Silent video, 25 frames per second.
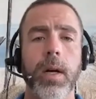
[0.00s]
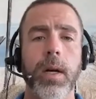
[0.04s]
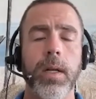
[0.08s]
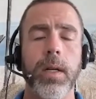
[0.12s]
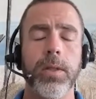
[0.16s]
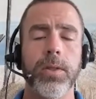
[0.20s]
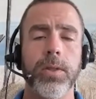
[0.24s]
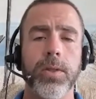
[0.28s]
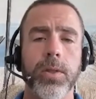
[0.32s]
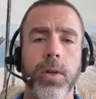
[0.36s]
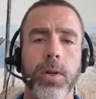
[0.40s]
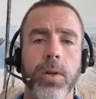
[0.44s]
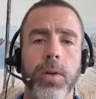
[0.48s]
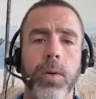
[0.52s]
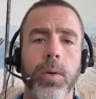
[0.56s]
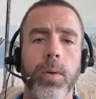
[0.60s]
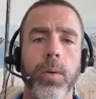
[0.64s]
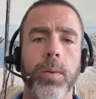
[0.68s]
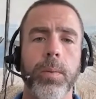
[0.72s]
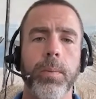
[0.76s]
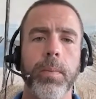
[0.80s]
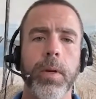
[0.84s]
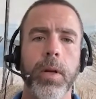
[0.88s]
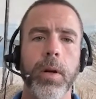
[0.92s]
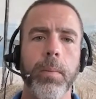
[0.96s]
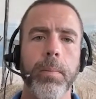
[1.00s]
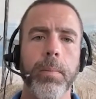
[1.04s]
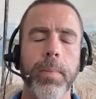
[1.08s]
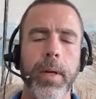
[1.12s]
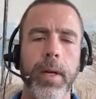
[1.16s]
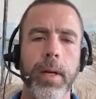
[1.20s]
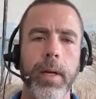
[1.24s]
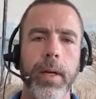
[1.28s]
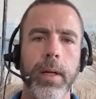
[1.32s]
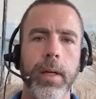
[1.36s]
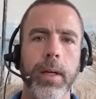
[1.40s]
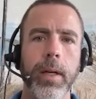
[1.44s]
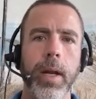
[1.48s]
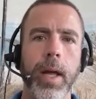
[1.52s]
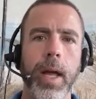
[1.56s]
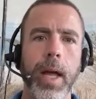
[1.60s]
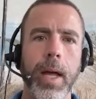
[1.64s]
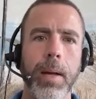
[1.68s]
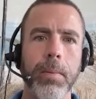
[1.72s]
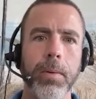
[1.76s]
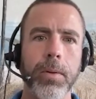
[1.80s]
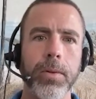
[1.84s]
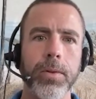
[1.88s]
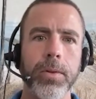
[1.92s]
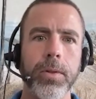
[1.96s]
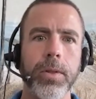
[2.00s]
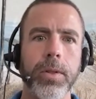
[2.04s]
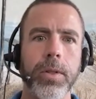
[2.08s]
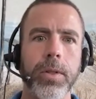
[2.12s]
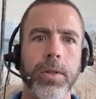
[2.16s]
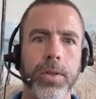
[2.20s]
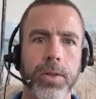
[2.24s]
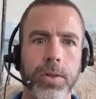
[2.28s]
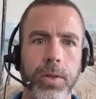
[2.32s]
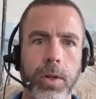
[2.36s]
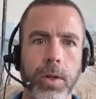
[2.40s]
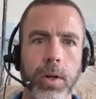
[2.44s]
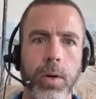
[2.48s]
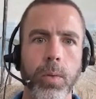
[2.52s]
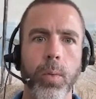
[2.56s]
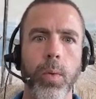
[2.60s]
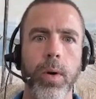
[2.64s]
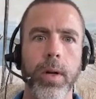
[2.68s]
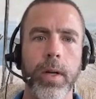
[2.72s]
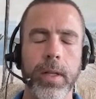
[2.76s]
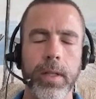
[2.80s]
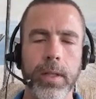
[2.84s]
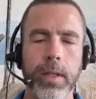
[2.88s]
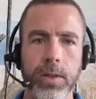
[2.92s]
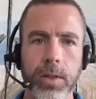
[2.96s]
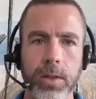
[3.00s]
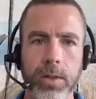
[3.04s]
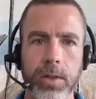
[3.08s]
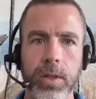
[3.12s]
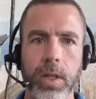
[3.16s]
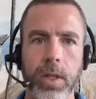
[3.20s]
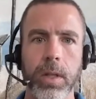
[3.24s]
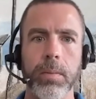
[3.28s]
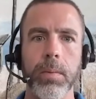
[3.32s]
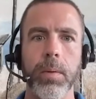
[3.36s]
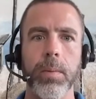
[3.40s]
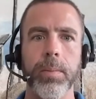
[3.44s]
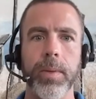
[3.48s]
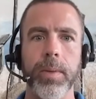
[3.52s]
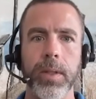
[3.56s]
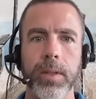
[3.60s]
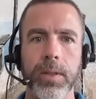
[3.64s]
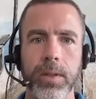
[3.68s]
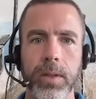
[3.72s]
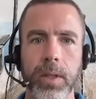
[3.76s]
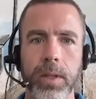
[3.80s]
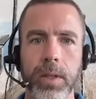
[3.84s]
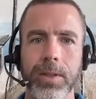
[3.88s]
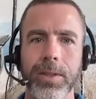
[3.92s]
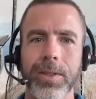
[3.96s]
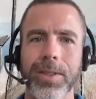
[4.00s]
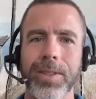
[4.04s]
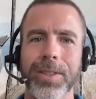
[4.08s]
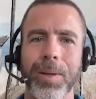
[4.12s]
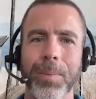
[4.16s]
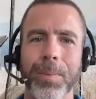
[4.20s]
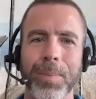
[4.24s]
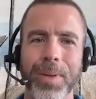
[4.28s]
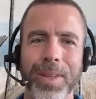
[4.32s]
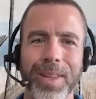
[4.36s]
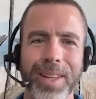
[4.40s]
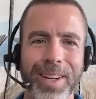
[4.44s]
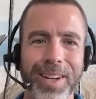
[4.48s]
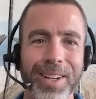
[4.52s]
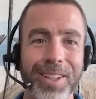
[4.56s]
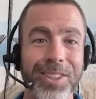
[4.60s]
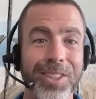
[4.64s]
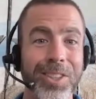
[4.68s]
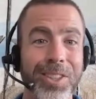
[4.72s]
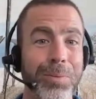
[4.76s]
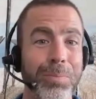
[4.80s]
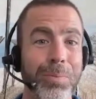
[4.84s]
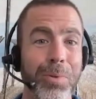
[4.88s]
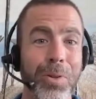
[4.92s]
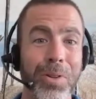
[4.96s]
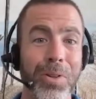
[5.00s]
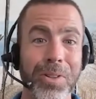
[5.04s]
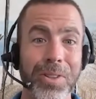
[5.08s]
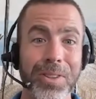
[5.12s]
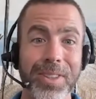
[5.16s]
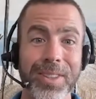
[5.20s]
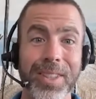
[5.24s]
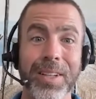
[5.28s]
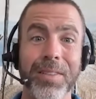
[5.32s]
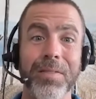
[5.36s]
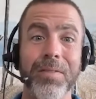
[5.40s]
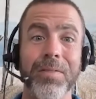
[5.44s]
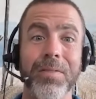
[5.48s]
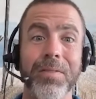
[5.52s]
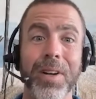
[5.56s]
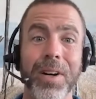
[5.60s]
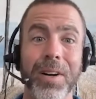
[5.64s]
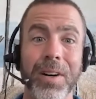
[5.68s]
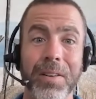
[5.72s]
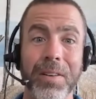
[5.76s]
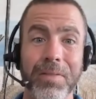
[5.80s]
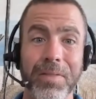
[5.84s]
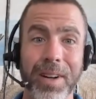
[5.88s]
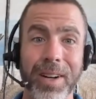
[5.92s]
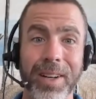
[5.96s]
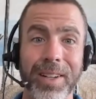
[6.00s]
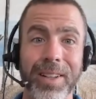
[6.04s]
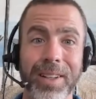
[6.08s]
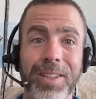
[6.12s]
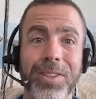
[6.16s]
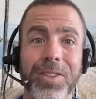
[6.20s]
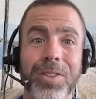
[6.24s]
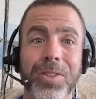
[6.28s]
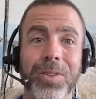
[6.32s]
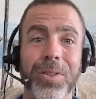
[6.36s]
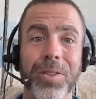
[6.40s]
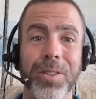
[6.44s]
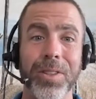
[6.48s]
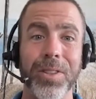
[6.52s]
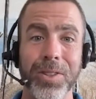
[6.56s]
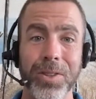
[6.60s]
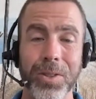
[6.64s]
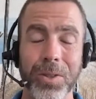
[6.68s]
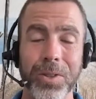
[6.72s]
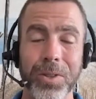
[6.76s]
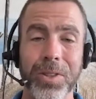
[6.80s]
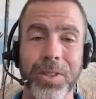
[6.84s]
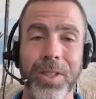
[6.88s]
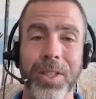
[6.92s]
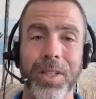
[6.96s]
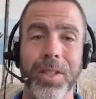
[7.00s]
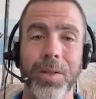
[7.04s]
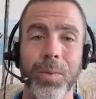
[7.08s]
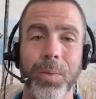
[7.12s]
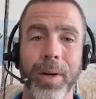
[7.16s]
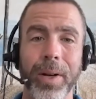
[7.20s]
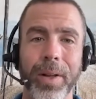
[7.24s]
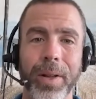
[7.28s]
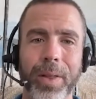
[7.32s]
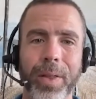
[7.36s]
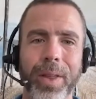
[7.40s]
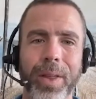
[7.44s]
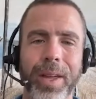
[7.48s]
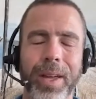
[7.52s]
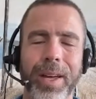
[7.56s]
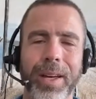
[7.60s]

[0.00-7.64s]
So, being able to discern what is a sellable business is something that us as brokers get very finely tuned associated with.